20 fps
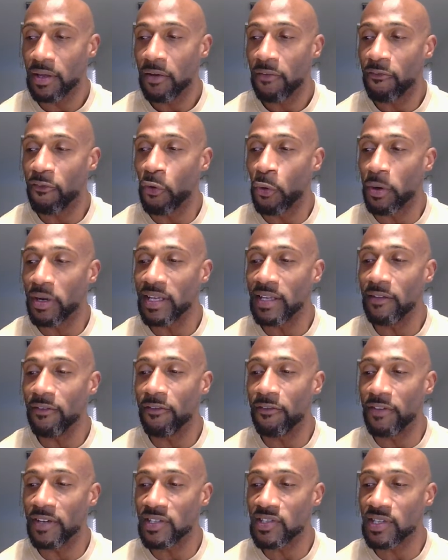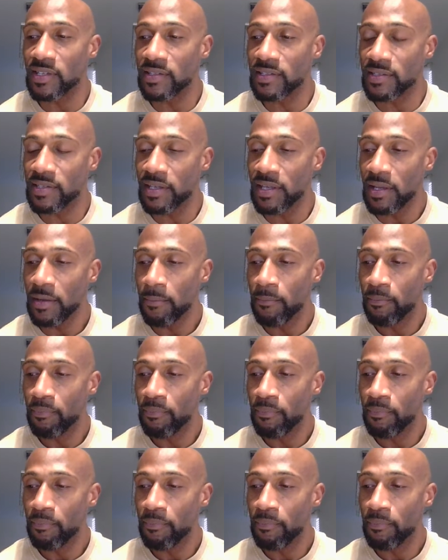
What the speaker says: for efficiency,